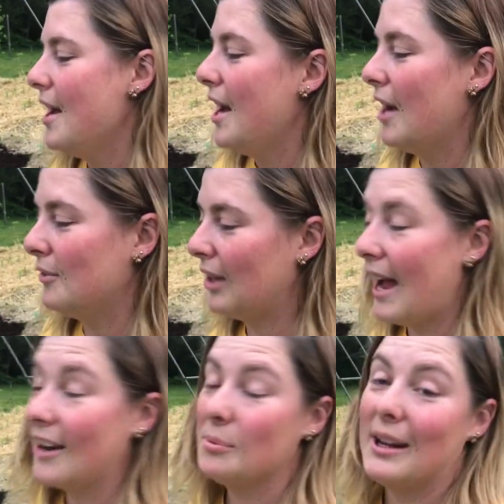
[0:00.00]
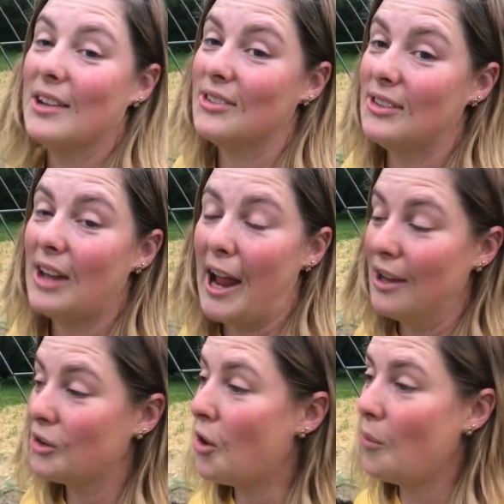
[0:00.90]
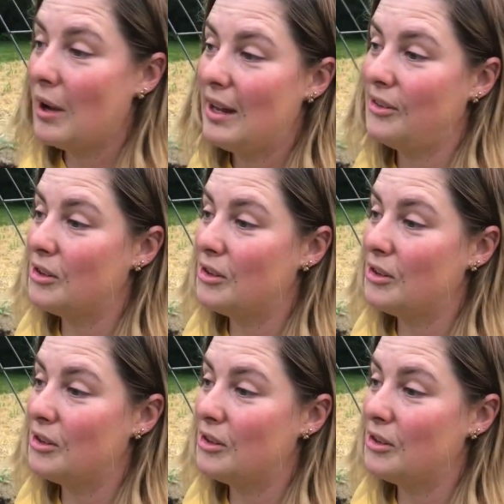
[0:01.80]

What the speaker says: and relax, because as always,